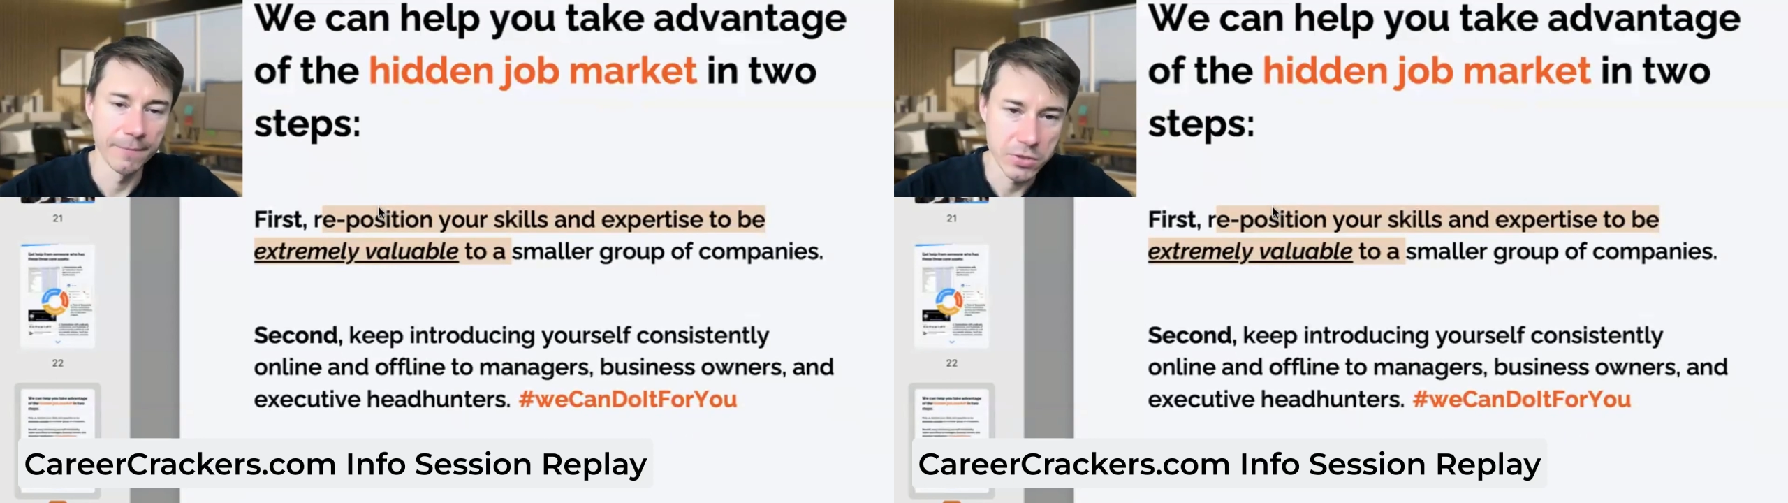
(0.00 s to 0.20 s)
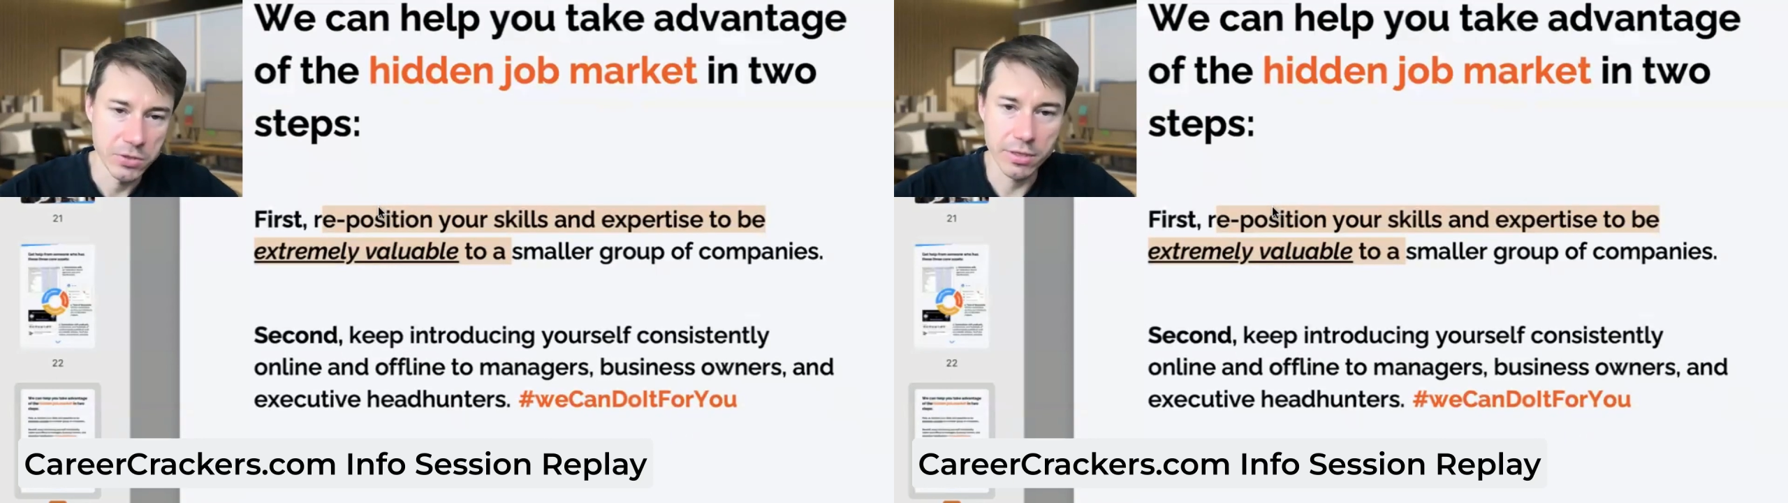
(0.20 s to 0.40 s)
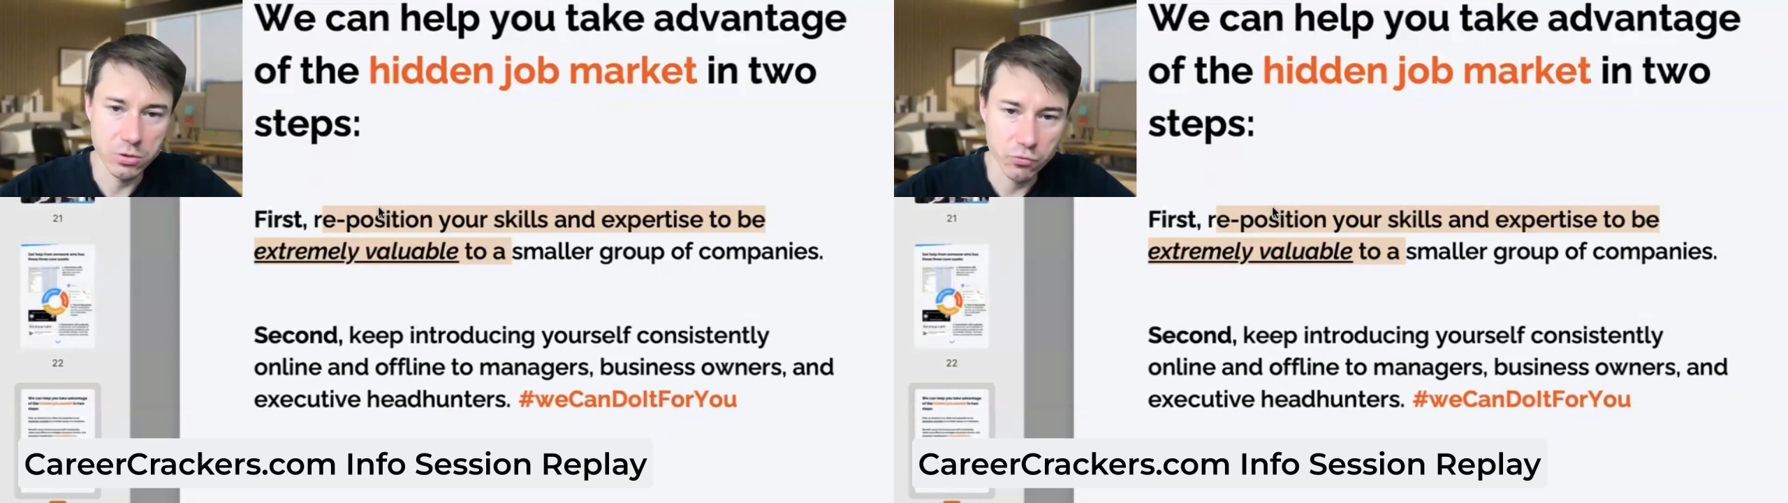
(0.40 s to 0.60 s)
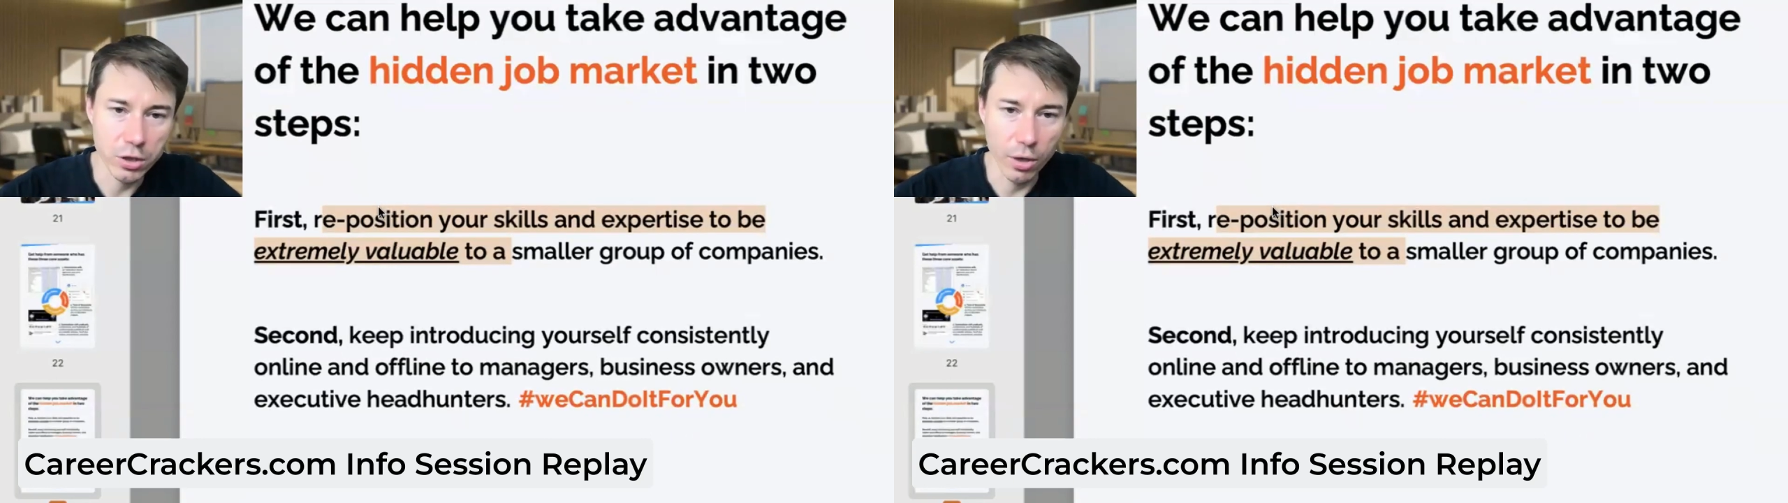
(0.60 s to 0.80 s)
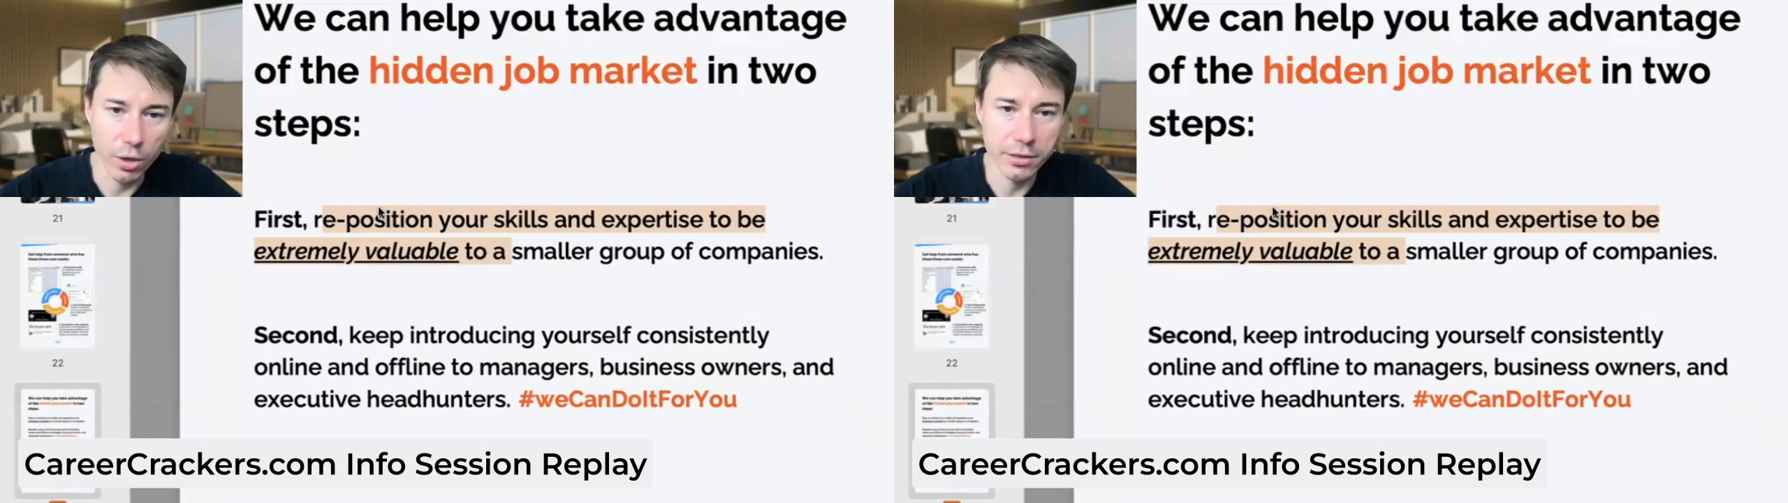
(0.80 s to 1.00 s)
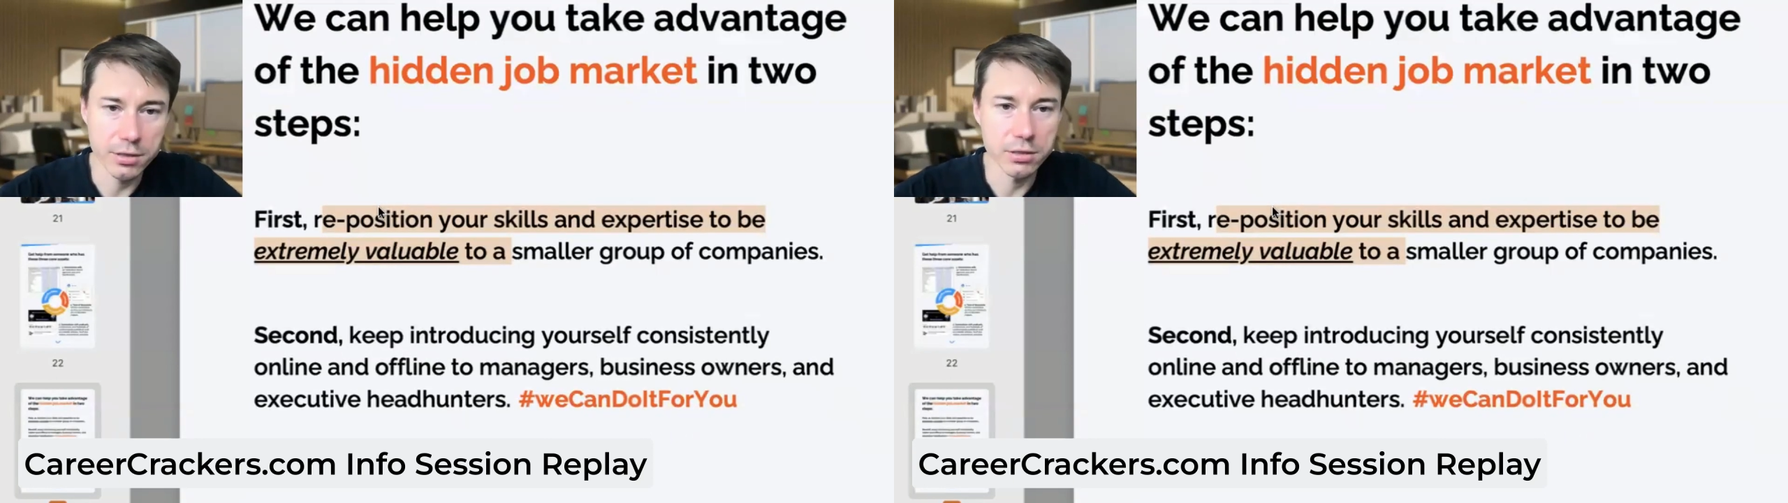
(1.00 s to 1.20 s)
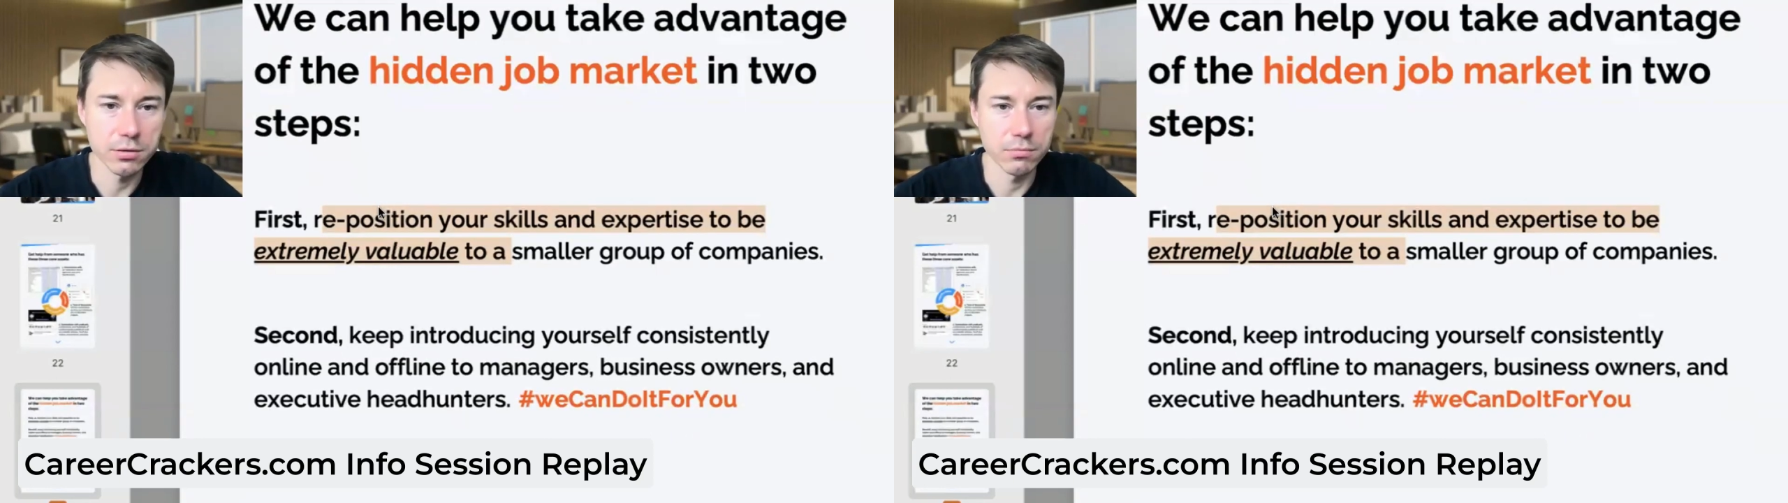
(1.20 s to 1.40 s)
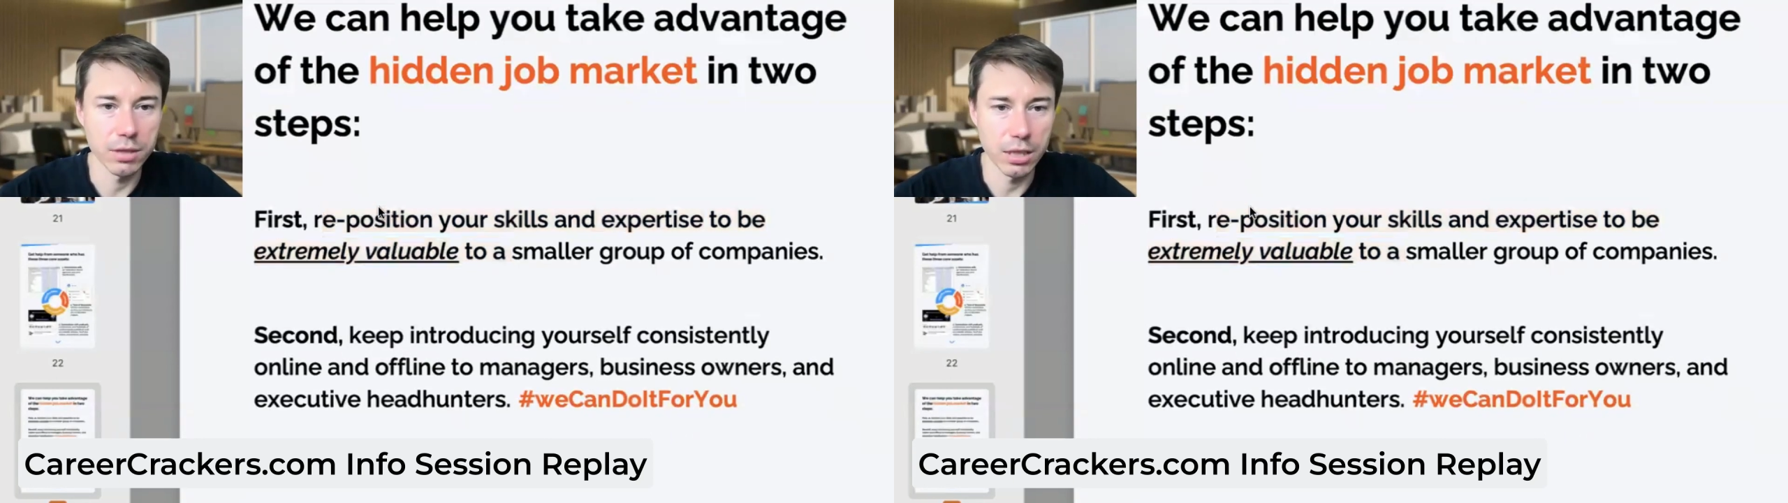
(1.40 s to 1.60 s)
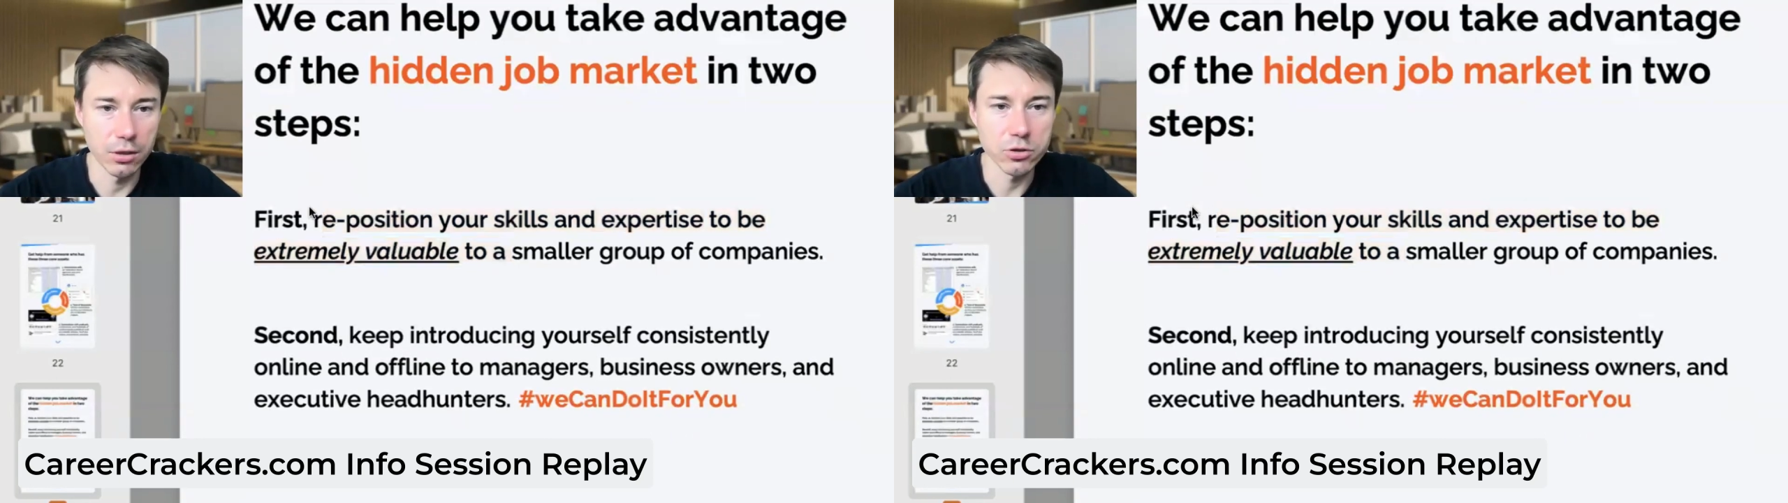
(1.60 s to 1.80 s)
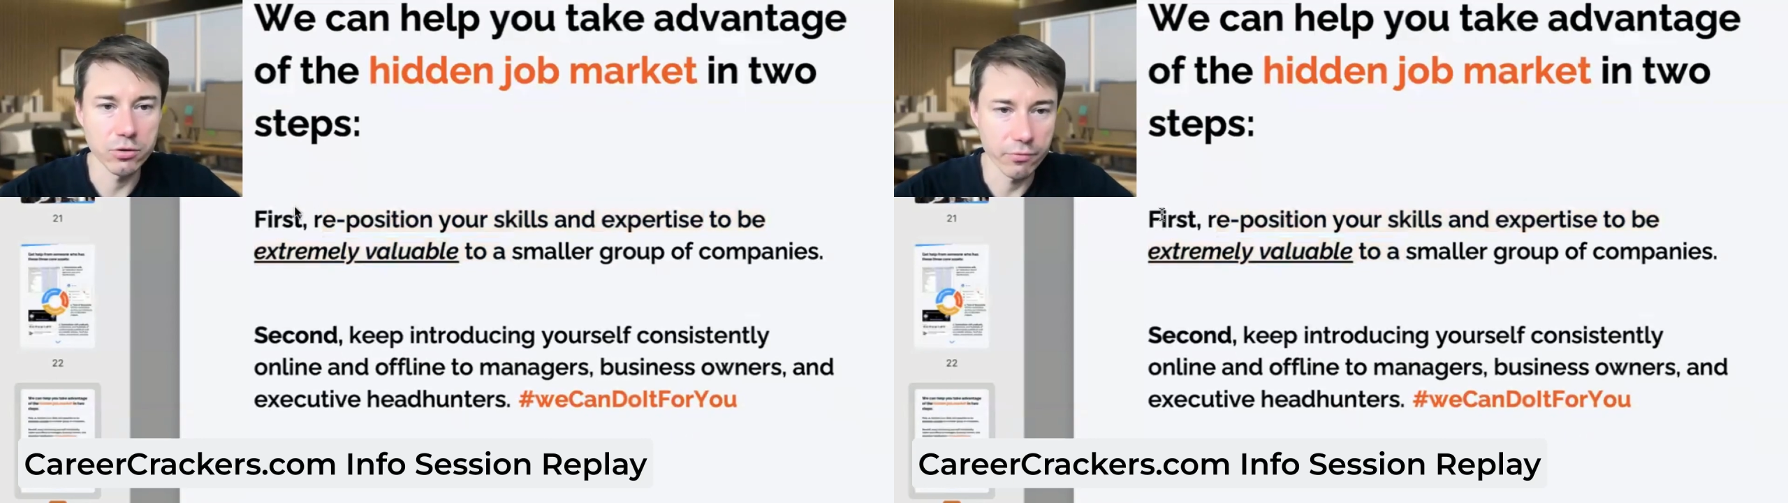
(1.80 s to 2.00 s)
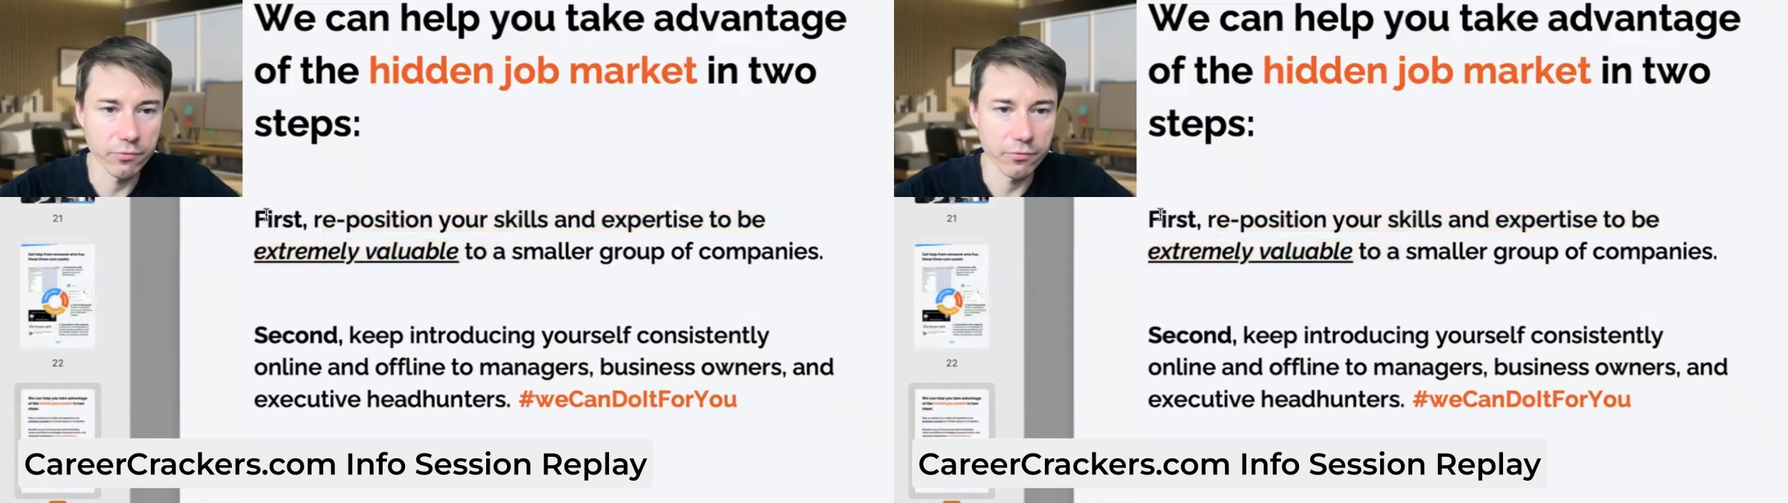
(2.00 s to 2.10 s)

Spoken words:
So this requires lots of